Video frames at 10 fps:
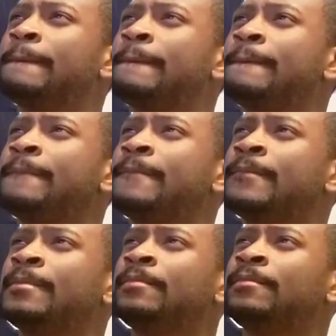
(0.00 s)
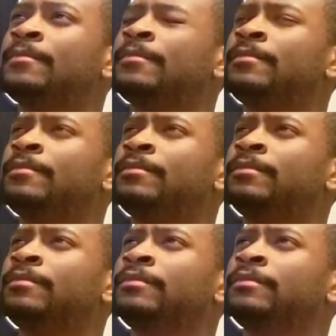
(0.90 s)

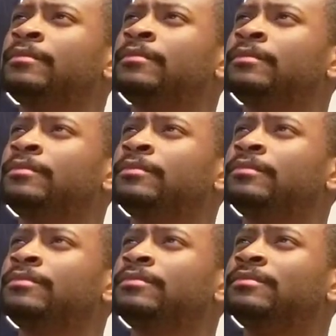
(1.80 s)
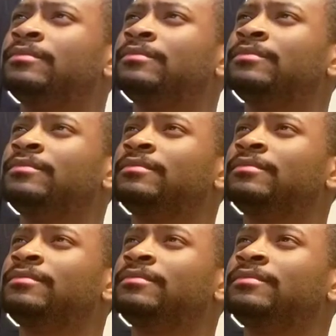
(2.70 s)

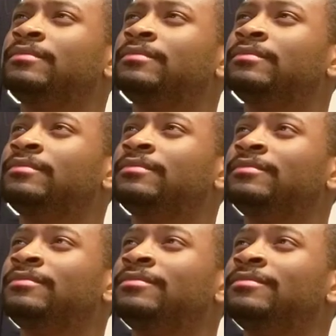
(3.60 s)
No one is speaking in this clip.